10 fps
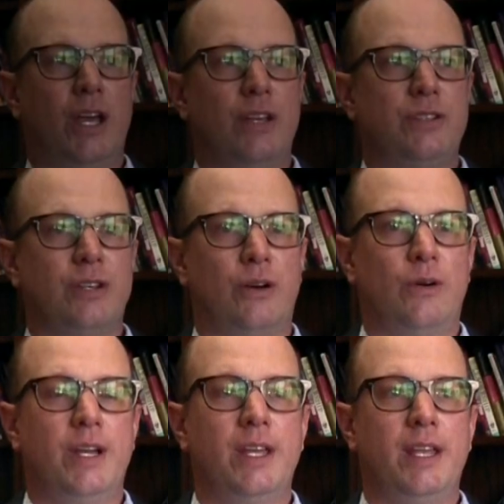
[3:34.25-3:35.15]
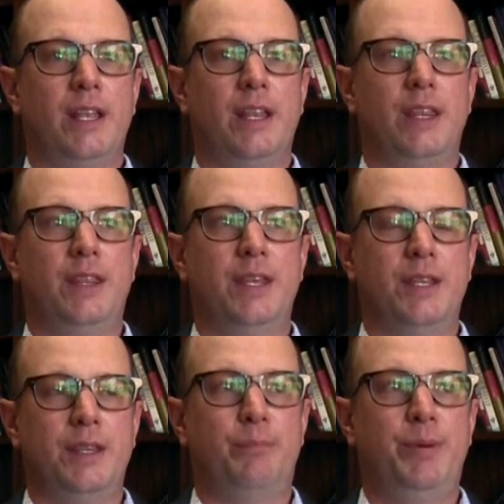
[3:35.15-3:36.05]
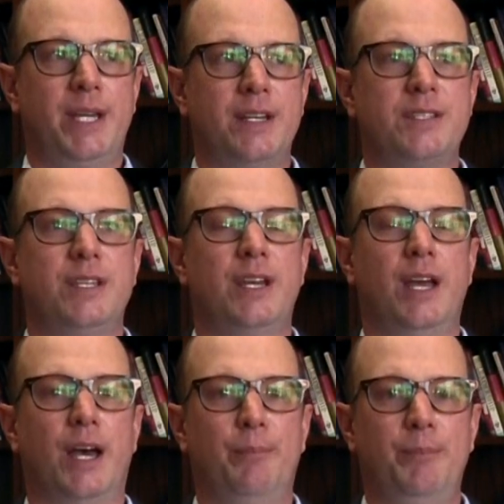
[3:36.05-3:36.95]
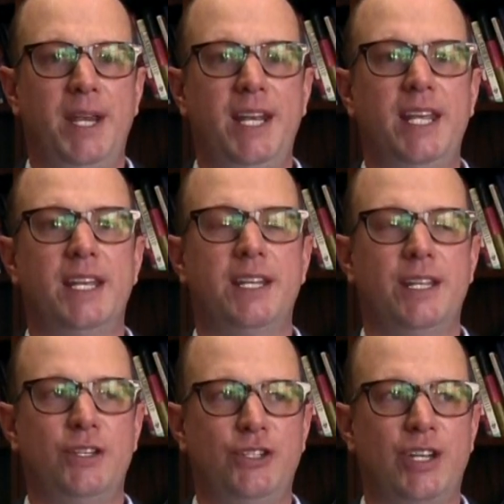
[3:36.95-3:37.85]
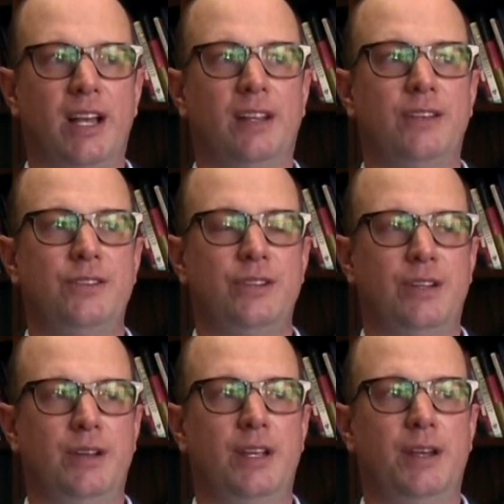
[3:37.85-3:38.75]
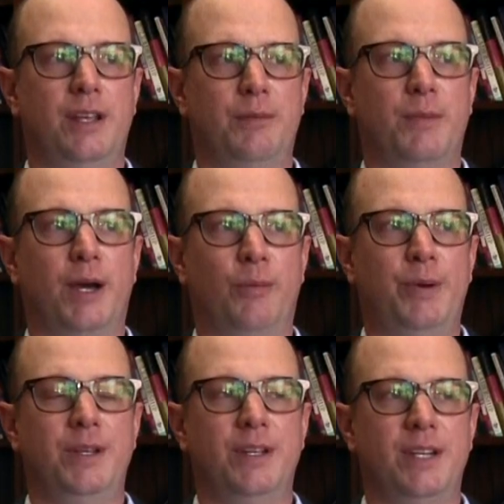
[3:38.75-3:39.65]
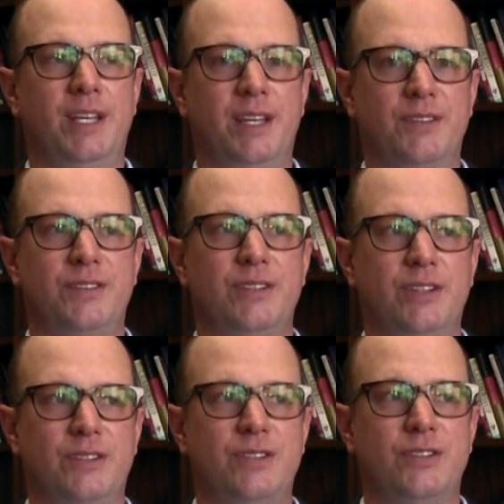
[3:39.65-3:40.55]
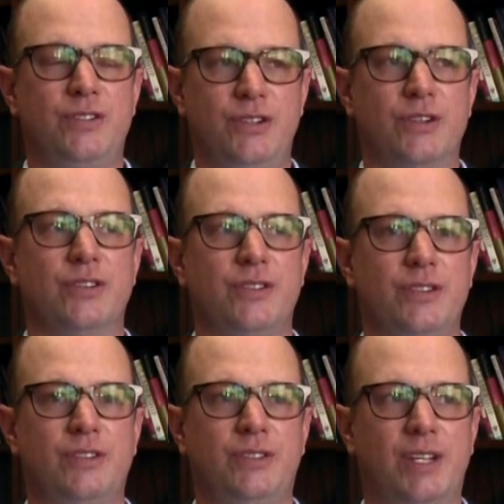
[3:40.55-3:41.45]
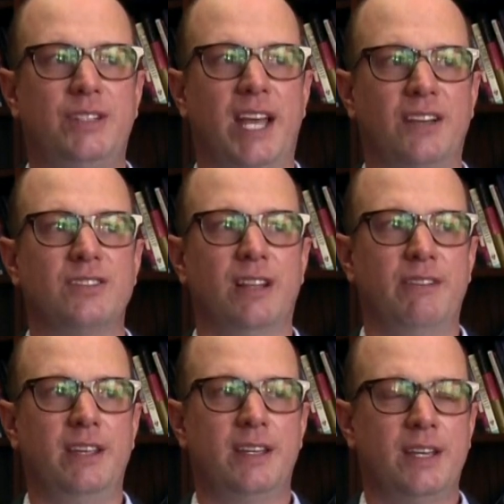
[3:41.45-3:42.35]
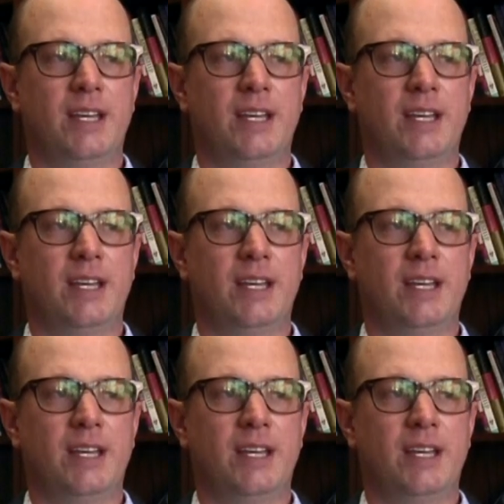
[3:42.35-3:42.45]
So the biggest immediate challenge, in my opinion, is this year's tax levy.